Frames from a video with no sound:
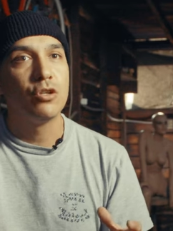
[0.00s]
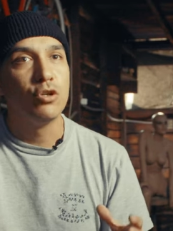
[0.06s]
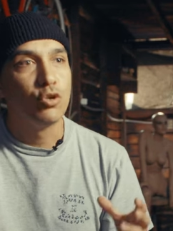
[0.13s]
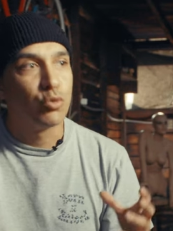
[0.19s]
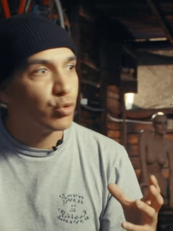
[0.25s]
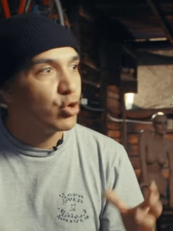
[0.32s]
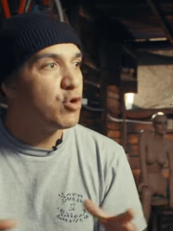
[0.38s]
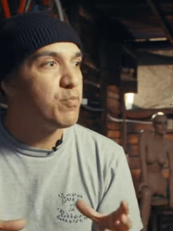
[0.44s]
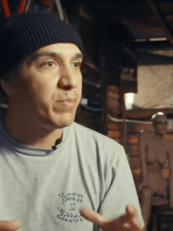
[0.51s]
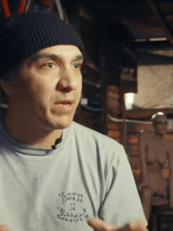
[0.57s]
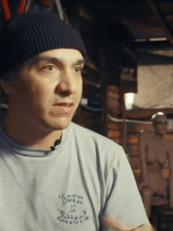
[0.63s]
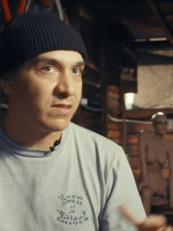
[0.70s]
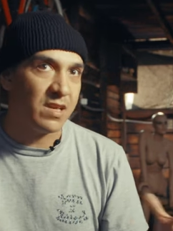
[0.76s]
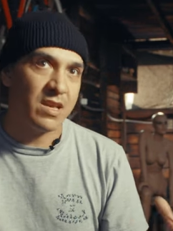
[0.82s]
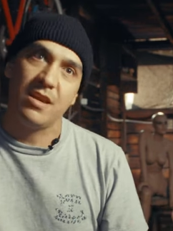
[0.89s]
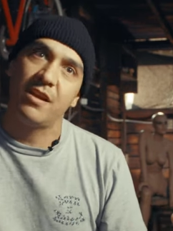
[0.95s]
group
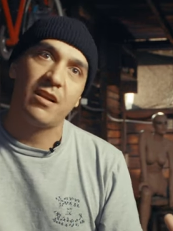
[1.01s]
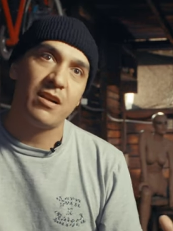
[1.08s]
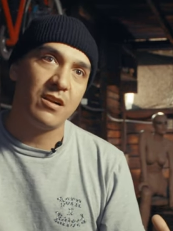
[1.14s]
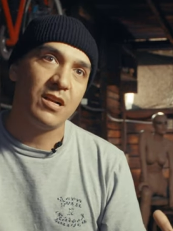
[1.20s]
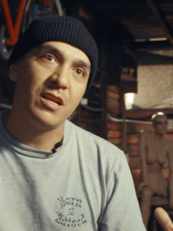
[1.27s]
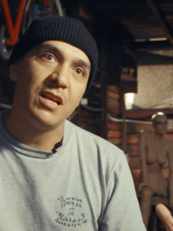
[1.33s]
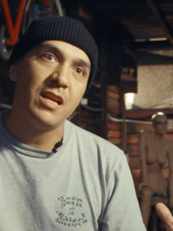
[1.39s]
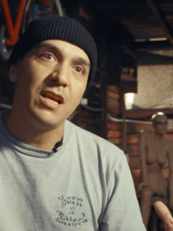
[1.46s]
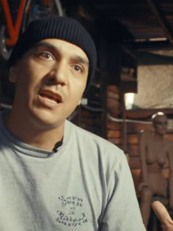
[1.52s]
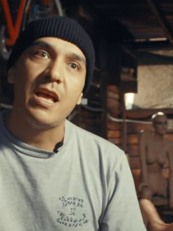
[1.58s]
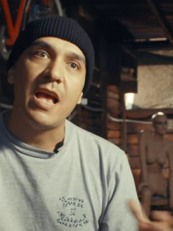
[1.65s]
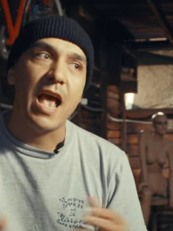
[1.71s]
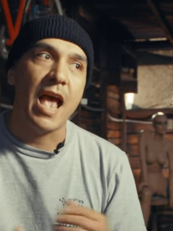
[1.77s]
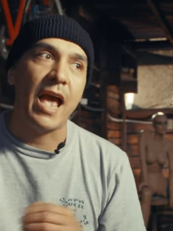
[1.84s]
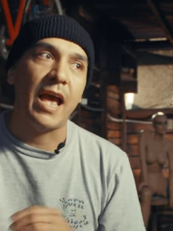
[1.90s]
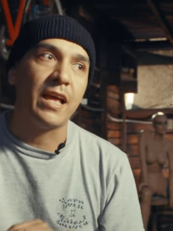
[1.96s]
is here,
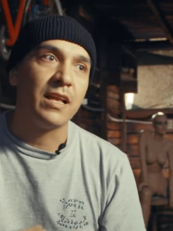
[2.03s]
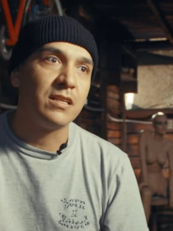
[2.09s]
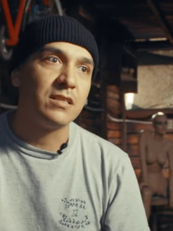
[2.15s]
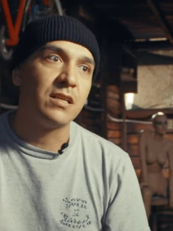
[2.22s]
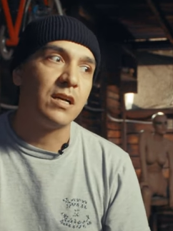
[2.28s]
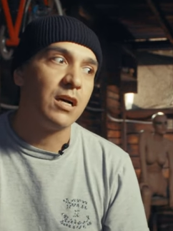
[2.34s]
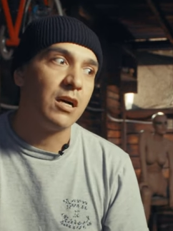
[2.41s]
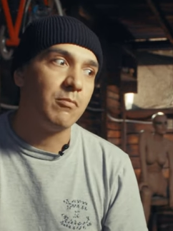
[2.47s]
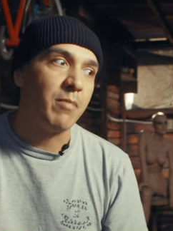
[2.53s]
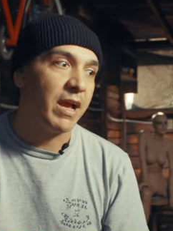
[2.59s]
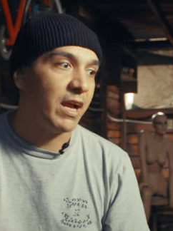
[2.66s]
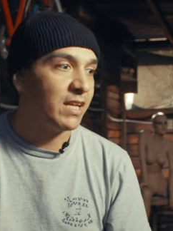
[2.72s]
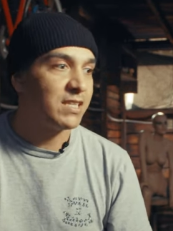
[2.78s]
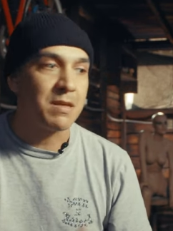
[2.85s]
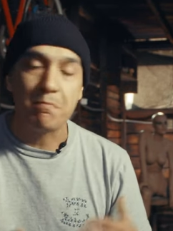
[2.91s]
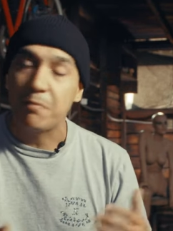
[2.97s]
and I
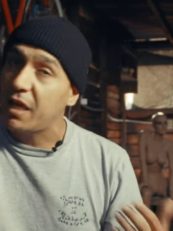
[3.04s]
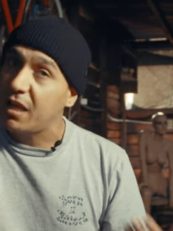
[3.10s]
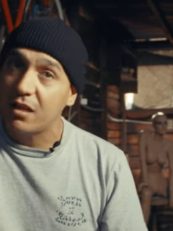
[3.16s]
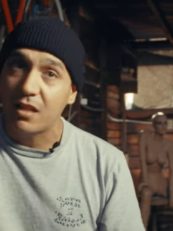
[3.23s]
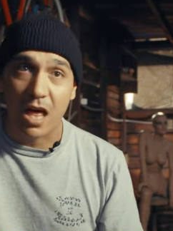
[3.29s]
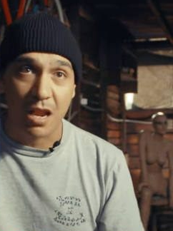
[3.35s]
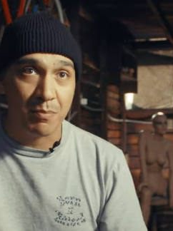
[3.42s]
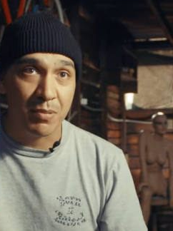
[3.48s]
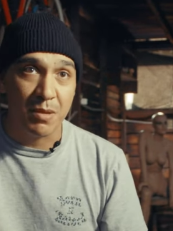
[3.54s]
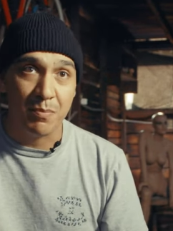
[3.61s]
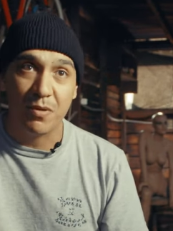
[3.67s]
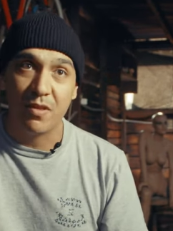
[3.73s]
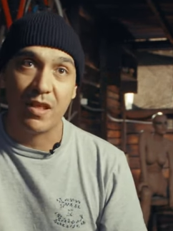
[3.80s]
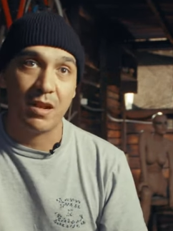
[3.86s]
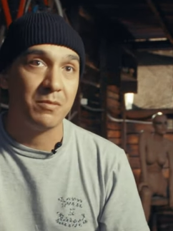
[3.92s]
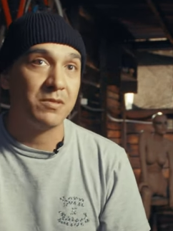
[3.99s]
got to meet a lot of
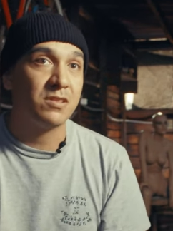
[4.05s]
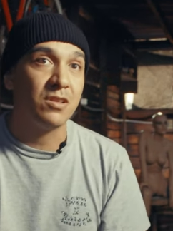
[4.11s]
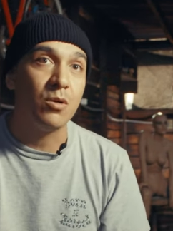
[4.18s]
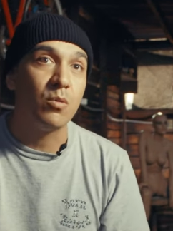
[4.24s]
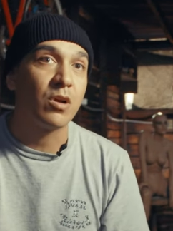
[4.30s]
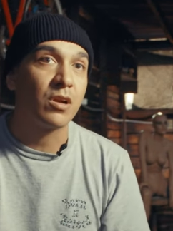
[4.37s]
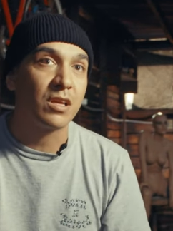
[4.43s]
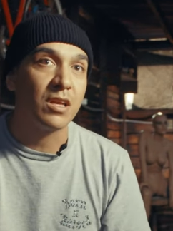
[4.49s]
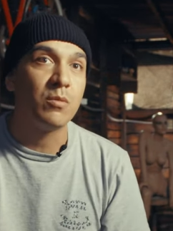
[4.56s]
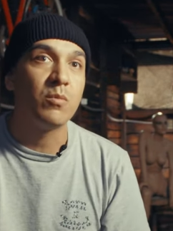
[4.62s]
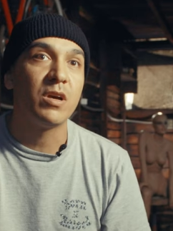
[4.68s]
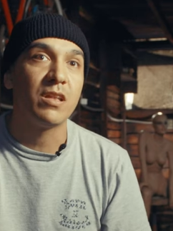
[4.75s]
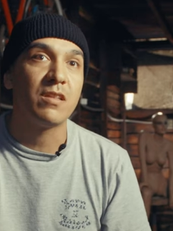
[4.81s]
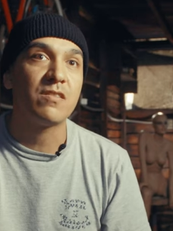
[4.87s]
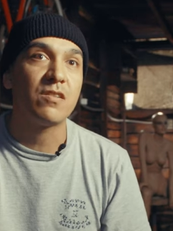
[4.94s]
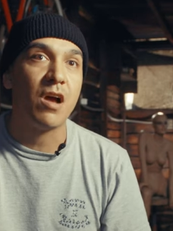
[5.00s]
people that I'm still working
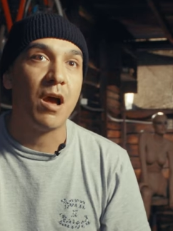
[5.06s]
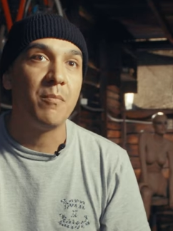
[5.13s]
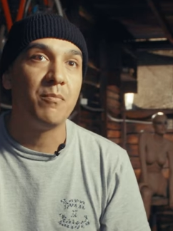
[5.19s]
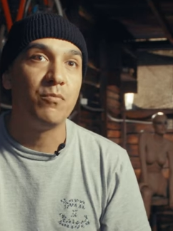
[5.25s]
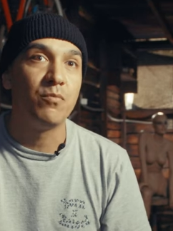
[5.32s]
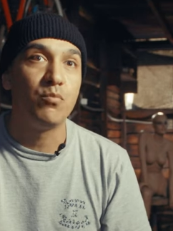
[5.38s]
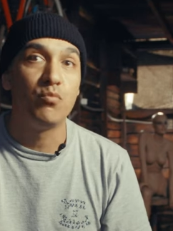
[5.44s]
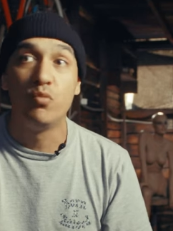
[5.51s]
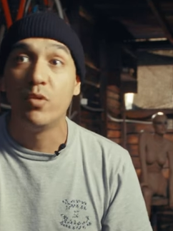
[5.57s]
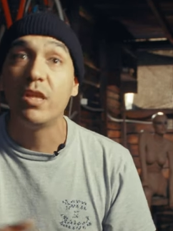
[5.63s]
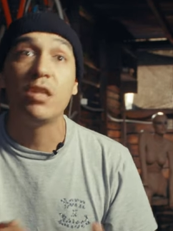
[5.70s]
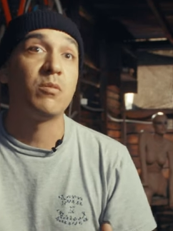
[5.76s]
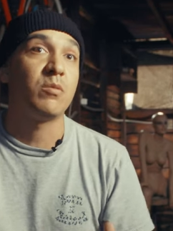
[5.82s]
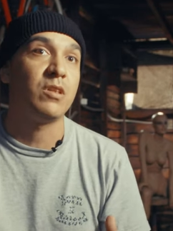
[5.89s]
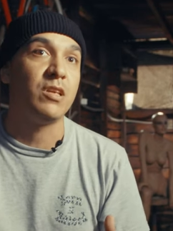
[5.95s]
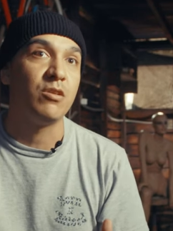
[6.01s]
with, so I'm
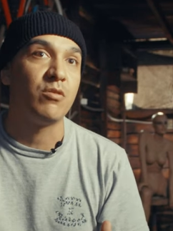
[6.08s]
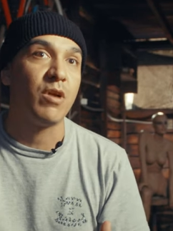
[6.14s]
really, really